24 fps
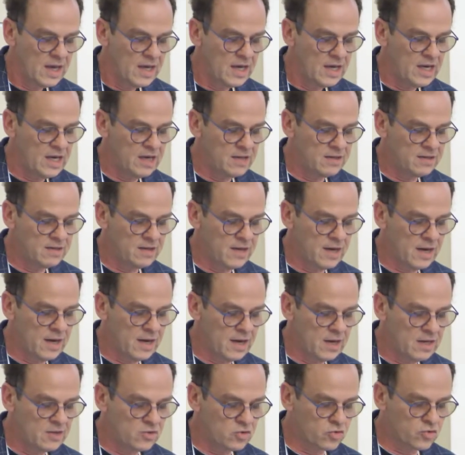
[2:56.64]
In
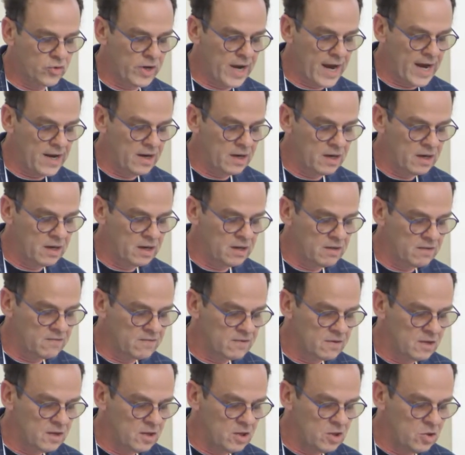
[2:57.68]
the
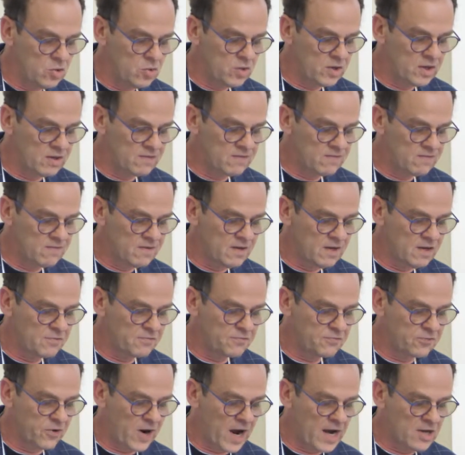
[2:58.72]
triangles, you can see
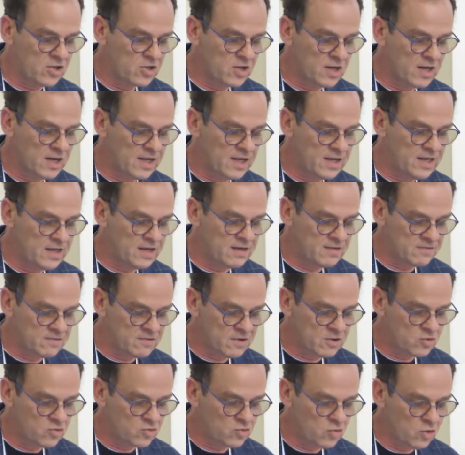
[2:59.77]
Fragile X
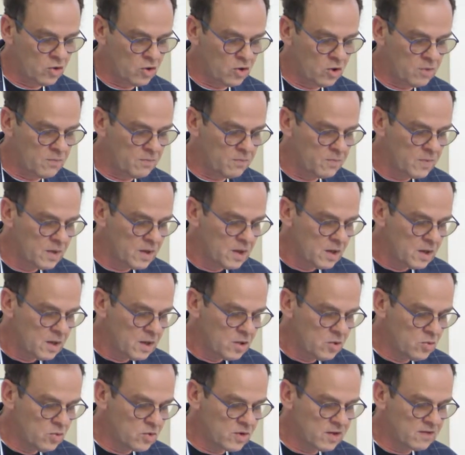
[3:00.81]
syndrome,
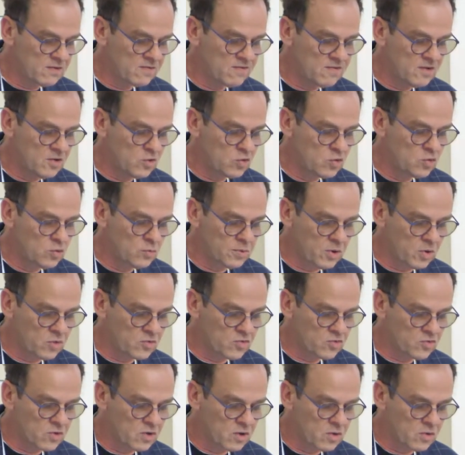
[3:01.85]
you can see
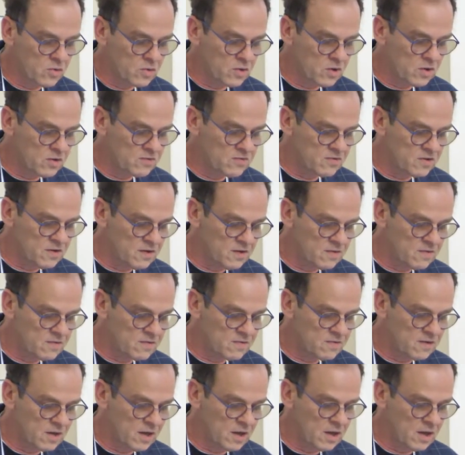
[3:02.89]
tuberous sclerosis,